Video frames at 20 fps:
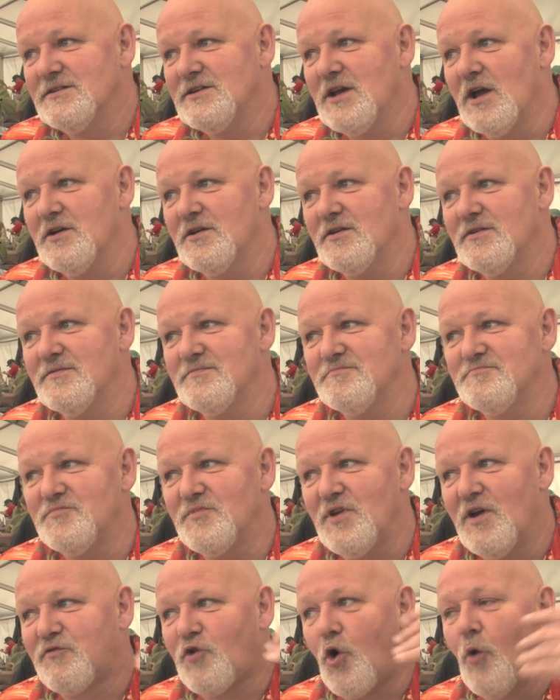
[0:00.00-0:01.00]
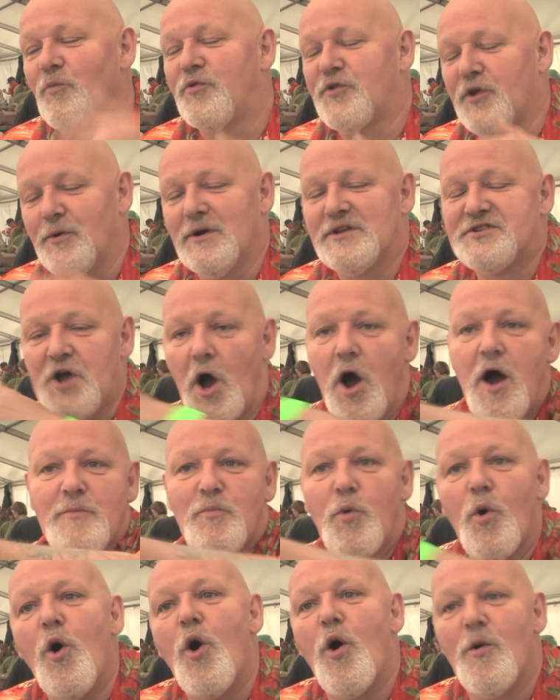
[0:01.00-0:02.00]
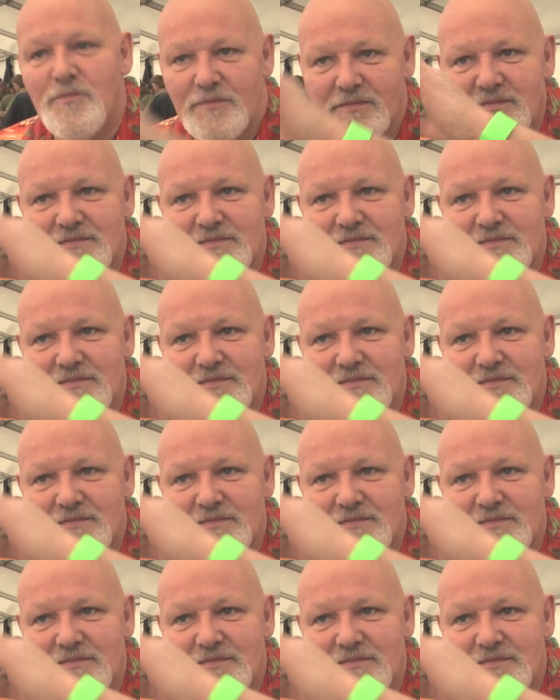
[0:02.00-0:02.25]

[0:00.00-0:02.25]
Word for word: You, You've come through a time warp.